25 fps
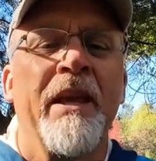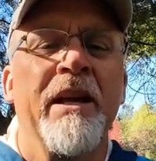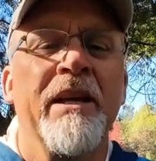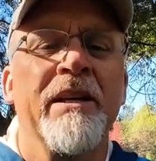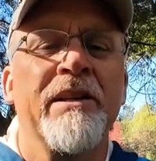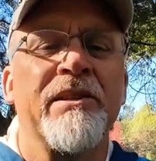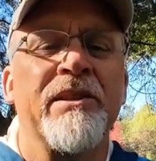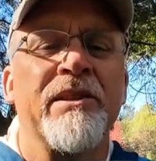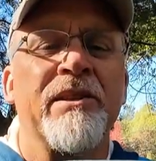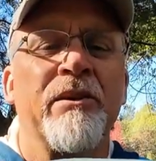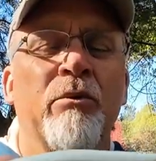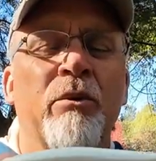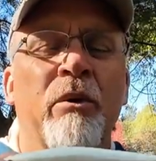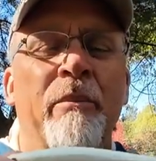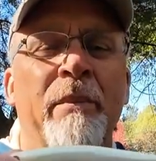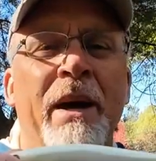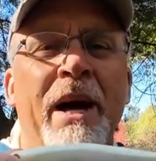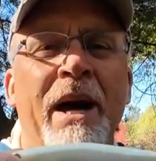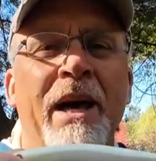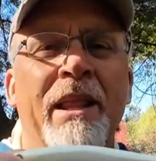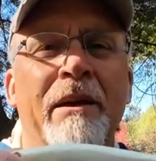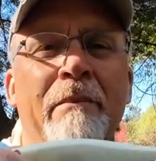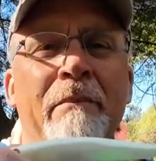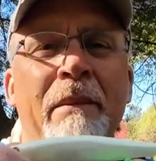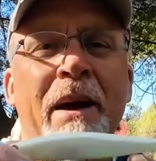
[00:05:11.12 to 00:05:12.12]
is the
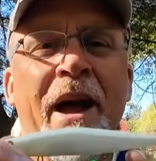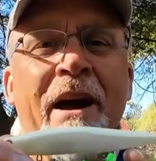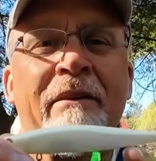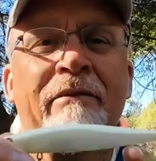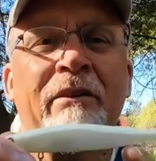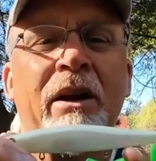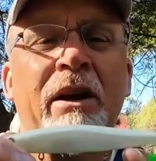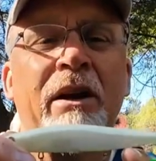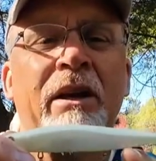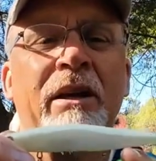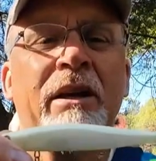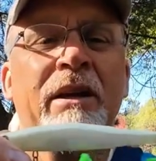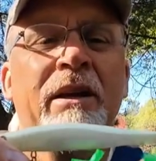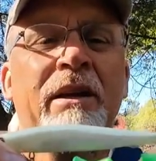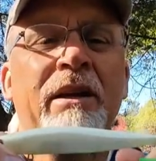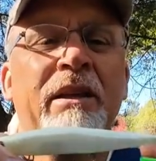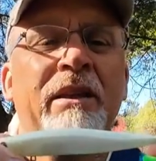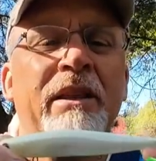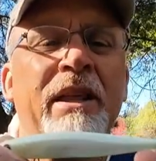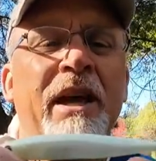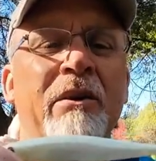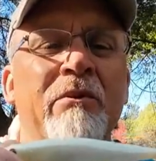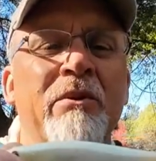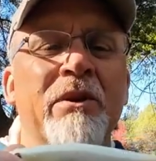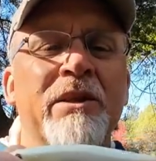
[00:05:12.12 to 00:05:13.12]
Rapala Mavrik.
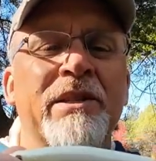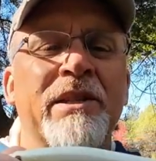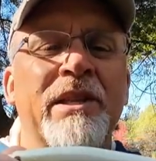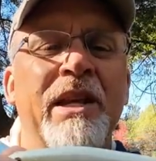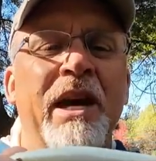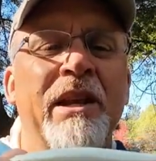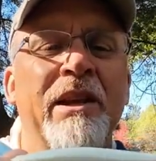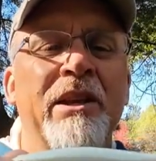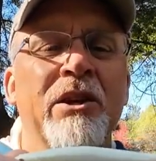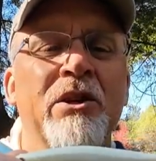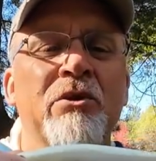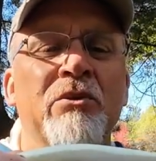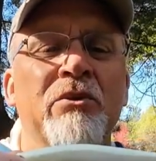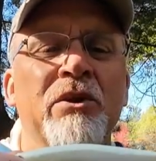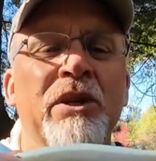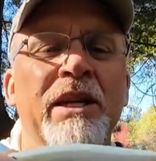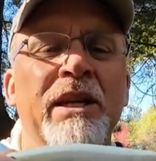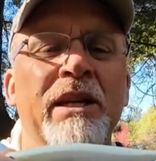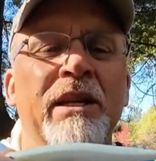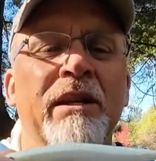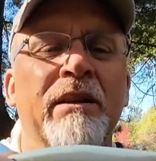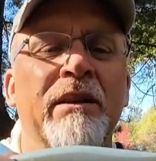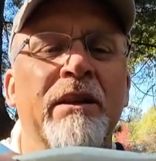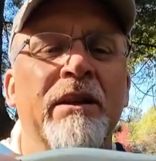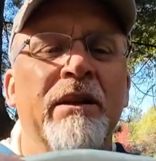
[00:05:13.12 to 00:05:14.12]
That one's got a
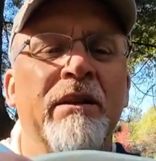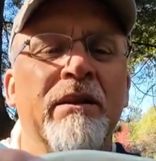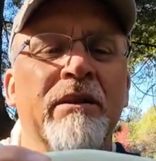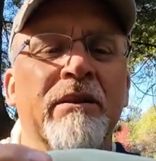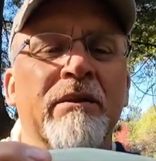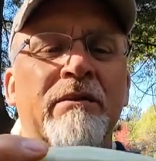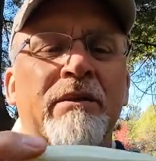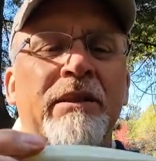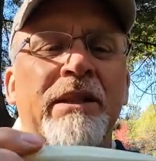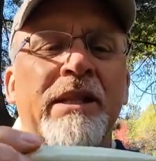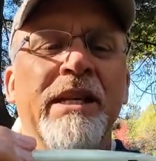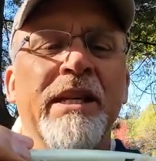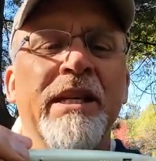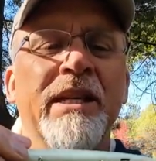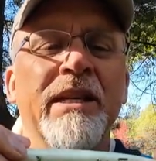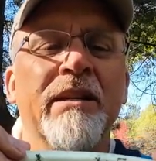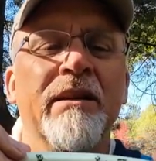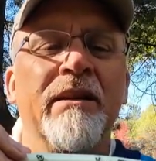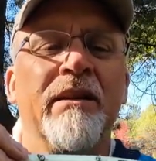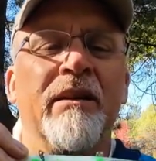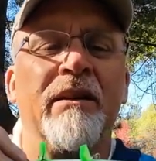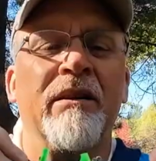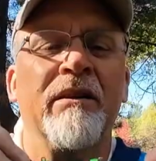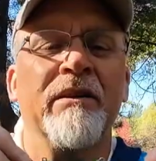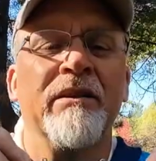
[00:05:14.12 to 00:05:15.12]
unique little
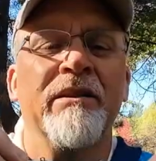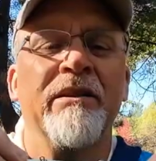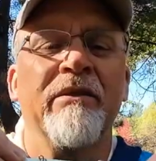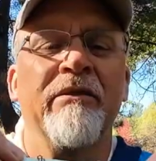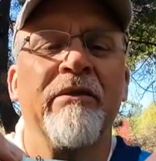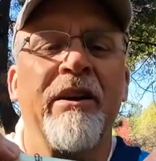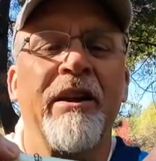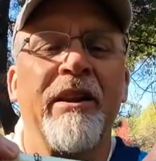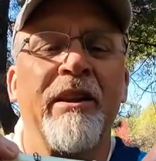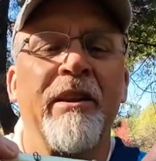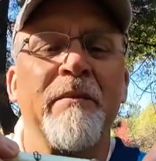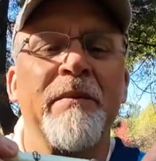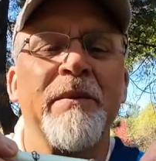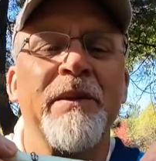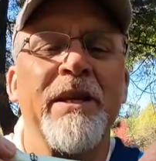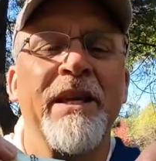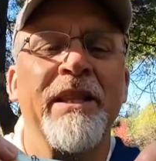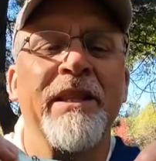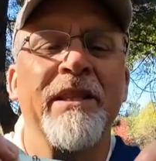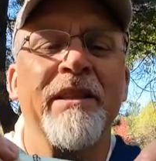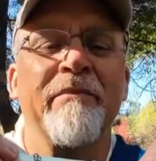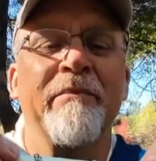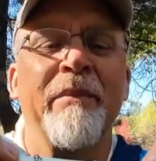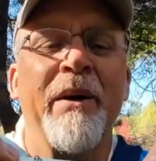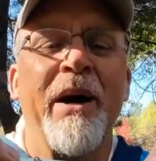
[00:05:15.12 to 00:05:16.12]
keel developed
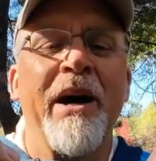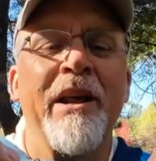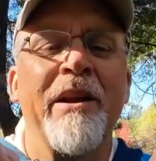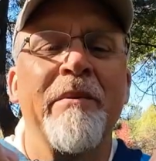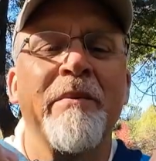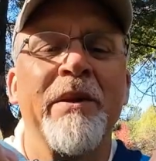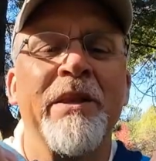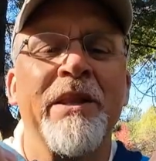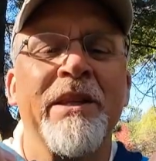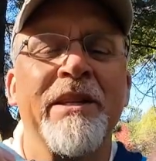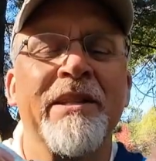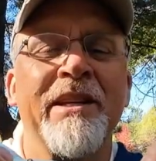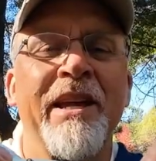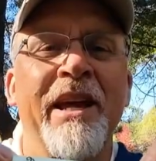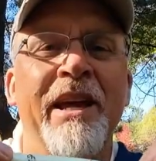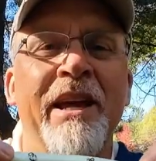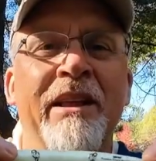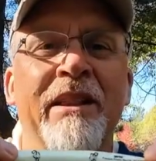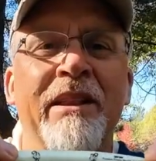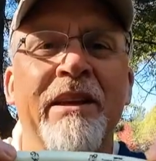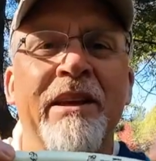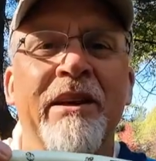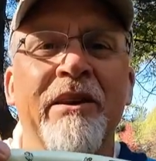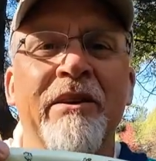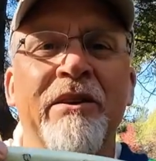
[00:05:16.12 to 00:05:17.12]
on the bottom of the
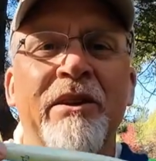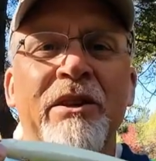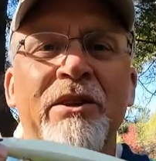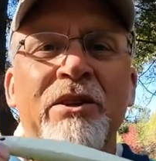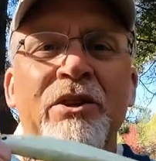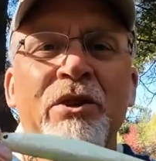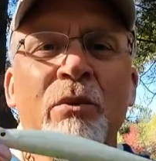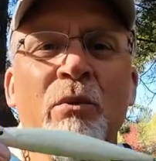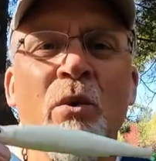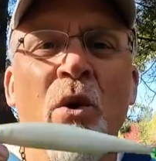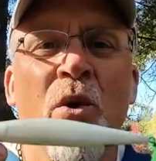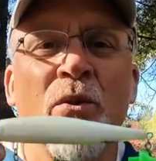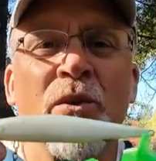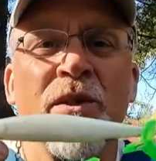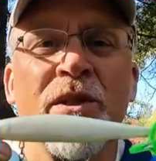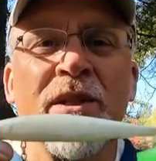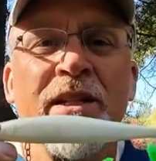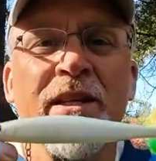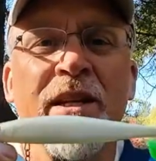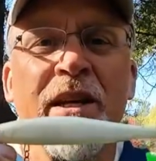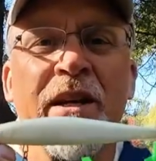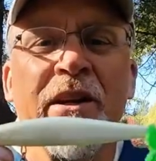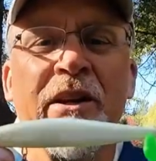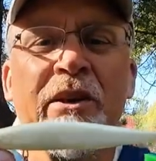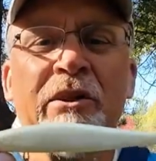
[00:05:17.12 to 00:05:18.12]
tail here that you won't
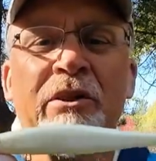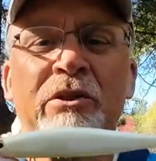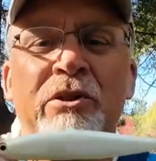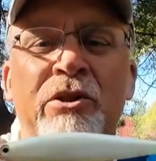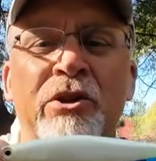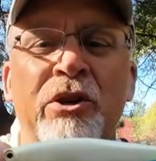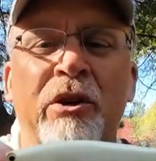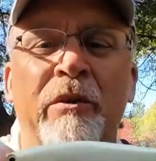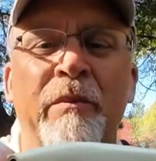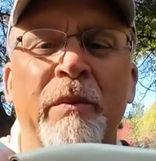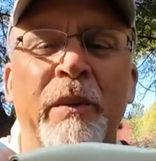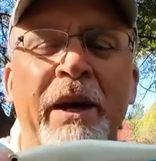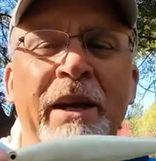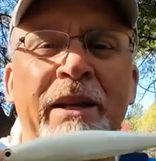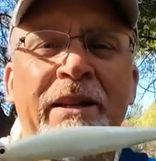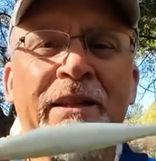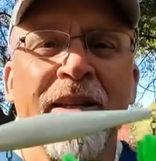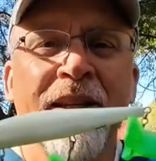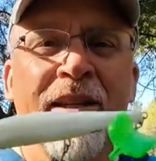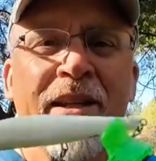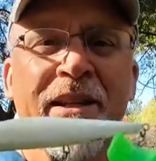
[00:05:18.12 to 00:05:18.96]
see on other jerkbaits.